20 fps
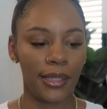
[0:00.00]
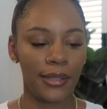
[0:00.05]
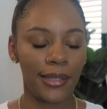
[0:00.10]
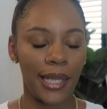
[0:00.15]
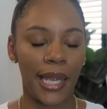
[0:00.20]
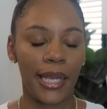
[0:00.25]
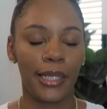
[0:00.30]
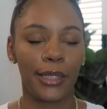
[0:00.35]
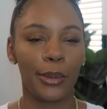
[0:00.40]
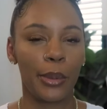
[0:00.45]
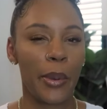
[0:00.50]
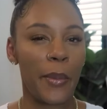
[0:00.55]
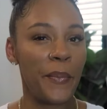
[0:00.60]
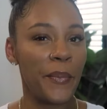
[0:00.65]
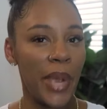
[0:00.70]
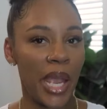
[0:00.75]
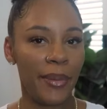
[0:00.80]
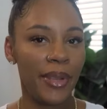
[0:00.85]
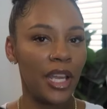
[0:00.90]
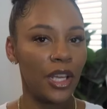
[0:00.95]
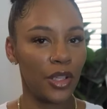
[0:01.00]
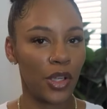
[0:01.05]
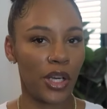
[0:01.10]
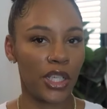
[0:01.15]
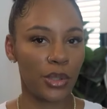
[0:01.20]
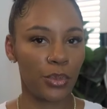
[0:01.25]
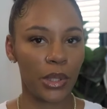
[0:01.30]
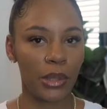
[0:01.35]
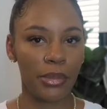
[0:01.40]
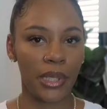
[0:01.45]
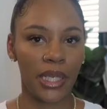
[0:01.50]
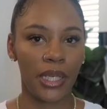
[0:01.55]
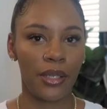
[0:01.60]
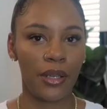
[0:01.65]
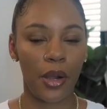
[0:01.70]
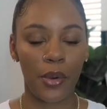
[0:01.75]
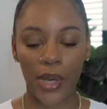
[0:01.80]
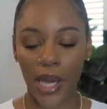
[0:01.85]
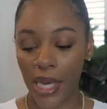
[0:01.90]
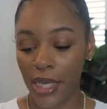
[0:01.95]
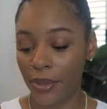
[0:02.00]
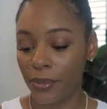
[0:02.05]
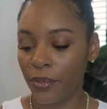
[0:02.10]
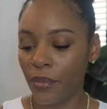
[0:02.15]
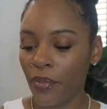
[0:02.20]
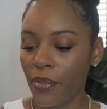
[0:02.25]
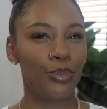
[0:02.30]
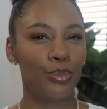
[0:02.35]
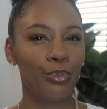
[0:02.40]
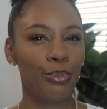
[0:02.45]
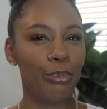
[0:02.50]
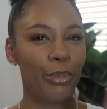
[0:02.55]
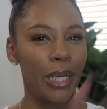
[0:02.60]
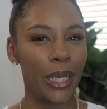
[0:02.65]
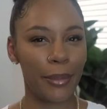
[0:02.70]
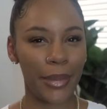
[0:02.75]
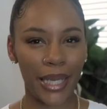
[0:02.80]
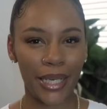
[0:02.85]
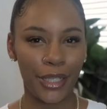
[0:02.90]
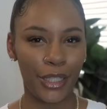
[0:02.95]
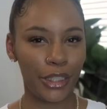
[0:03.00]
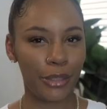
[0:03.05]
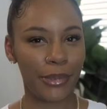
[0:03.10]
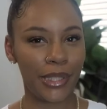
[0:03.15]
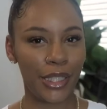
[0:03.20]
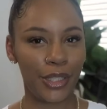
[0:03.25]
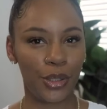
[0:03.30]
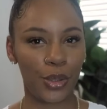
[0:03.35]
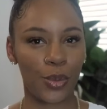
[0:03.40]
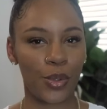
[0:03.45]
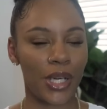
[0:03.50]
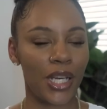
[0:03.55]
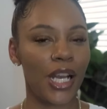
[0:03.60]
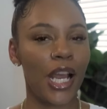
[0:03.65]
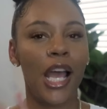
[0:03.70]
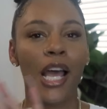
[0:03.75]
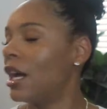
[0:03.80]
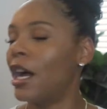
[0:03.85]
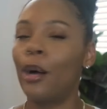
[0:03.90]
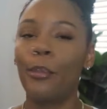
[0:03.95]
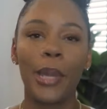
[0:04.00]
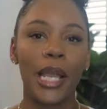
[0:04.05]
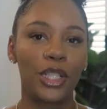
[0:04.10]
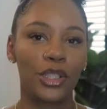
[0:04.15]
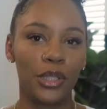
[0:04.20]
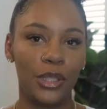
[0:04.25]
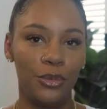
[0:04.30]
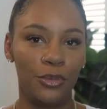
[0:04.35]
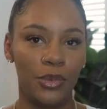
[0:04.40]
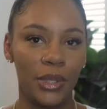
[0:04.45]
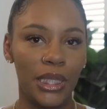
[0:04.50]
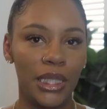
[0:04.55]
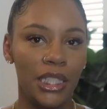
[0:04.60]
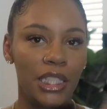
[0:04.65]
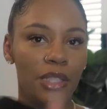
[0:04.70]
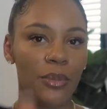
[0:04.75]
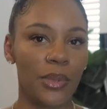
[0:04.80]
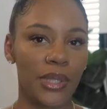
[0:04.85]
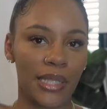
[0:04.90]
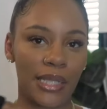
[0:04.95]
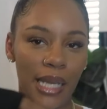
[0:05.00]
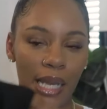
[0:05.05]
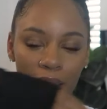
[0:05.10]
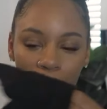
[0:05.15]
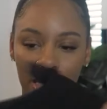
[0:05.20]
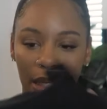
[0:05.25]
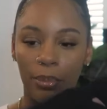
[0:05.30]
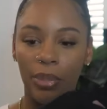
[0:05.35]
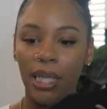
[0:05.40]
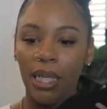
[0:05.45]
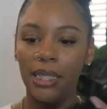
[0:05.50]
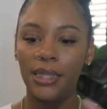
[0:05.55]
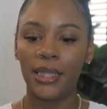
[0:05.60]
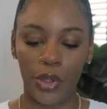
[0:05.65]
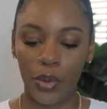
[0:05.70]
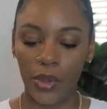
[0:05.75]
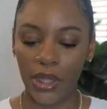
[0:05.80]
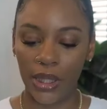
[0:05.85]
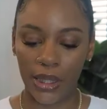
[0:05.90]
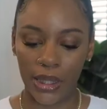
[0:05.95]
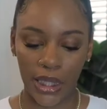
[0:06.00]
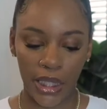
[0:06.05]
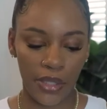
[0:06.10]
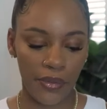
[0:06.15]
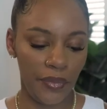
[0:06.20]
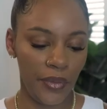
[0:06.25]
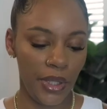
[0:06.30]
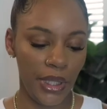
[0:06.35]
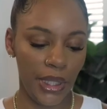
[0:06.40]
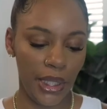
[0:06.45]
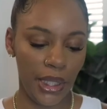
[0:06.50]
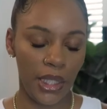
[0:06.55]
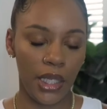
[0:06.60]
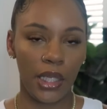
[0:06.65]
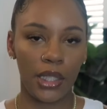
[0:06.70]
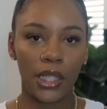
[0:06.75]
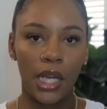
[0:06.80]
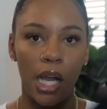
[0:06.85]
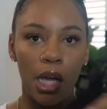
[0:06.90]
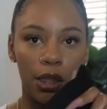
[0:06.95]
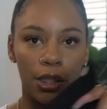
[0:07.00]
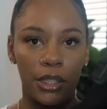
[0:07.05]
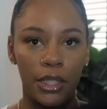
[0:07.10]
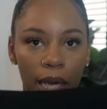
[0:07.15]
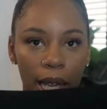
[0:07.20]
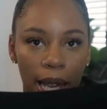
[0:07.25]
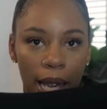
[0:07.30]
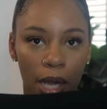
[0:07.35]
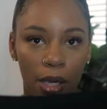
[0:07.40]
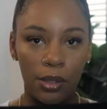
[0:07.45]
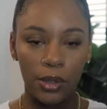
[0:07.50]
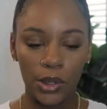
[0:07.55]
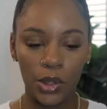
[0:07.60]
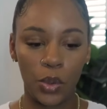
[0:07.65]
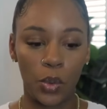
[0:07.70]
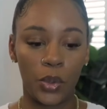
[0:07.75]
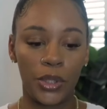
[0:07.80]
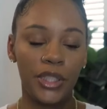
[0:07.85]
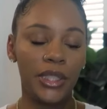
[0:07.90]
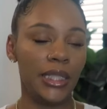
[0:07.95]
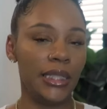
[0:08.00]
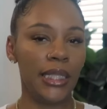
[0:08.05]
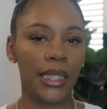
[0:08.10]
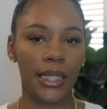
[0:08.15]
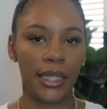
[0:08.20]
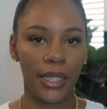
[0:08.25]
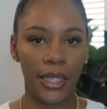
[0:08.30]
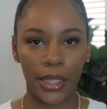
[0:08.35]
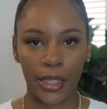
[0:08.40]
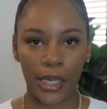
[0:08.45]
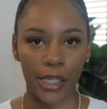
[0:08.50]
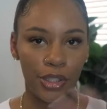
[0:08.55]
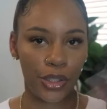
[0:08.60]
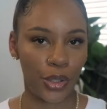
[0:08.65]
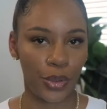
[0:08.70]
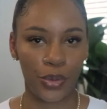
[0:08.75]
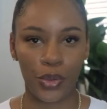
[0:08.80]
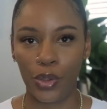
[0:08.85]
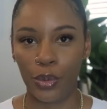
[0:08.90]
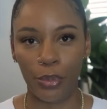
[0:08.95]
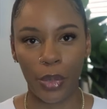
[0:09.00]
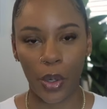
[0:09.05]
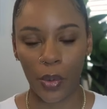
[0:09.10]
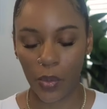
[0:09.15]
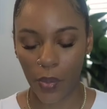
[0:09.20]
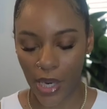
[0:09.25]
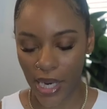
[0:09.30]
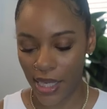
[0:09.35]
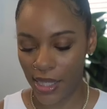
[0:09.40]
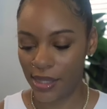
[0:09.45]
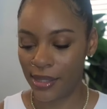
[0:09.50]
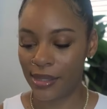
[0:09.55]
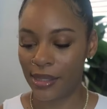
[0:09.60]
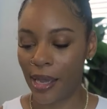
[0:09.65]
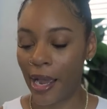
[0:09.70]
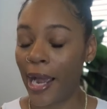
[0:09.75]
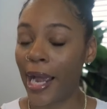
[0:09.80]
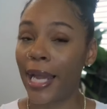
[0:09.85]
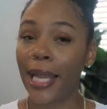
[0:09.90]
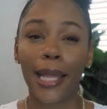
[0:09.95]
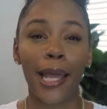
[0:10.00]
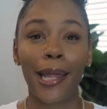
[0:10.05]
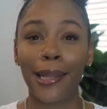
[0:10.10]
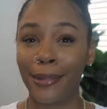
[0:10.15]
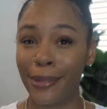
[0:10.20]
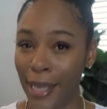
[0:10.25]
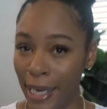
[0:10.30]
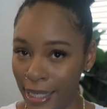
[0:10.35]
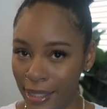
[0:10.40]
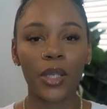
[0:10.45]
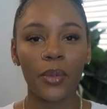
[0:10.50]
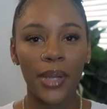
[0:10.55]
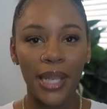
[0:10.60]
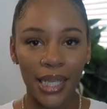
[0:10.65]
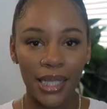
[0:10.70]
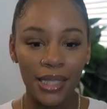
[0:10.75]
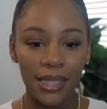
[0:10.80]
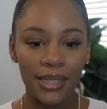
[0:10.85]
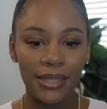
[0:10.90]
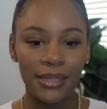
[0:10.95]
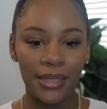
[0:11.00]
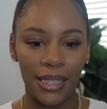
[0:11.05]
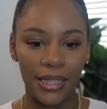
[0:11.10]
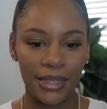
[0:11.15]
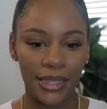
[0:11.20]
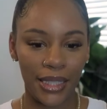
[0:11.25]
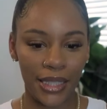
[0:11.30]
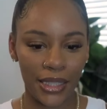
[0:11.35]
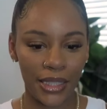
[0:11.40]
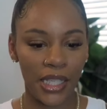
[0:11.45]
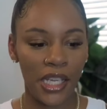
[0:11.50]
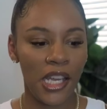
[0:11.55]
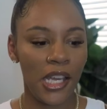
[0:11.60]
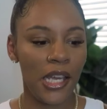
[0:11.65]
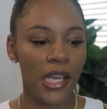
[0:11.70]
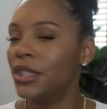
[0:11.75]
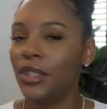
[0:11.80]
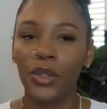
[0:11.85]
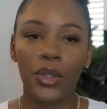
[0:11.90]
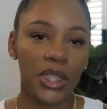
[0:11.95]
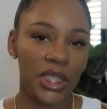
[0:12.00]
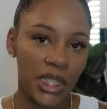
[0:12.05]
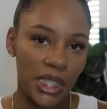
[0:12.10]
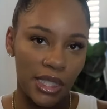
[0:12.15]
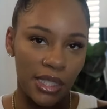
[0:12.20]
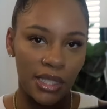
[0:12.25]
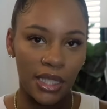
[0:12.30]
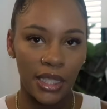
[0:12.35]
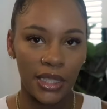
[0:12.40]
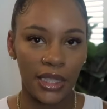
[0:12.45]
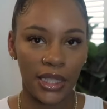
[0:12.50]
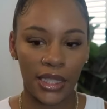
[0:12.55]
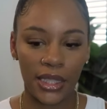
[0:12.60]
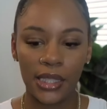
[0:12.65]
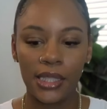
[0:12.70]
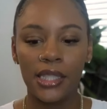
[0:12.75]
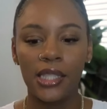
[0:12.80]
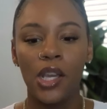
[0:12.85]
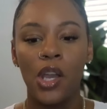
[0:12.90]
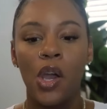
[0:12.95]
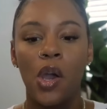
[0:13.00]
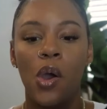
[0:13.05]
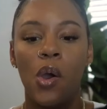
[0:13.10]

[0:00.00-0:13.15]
like maybe a large would have been okay, but I'm not 100% sure. I'm actually really good with the size that I picked. You could leave the collar out or you can tuck it in. I showed you both ways. I like the way it looks tucked in. You can just tuck it